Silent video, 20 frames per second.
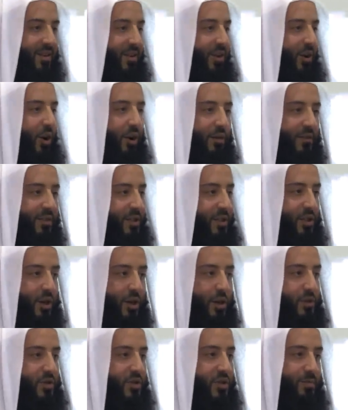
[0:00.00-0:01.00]

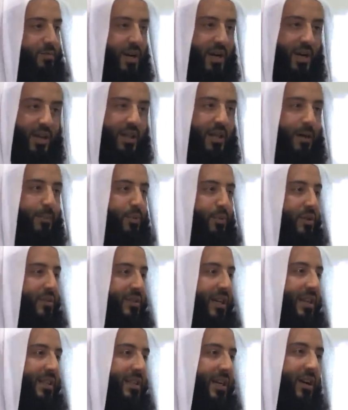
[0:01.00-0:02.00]
Overdose, may Allah
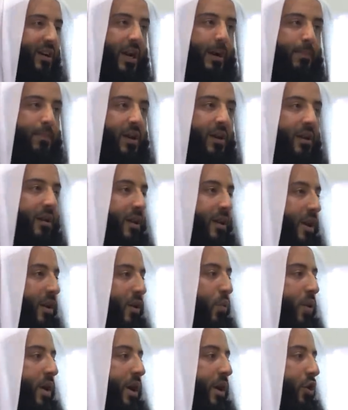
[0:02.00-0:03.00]
protect Ya Rab, and
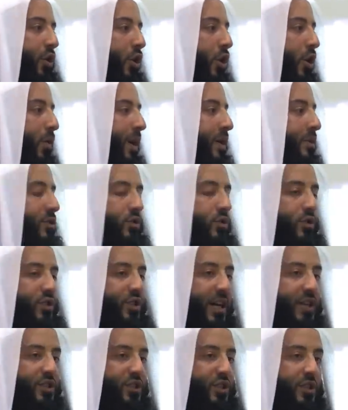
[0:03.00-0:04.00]
we are no one to
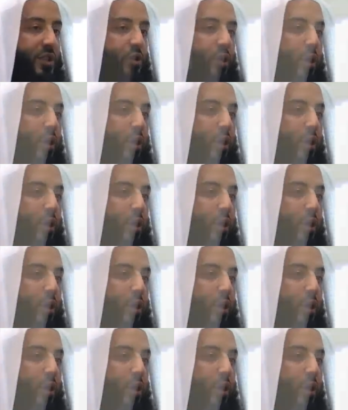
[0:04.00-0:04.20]
judge and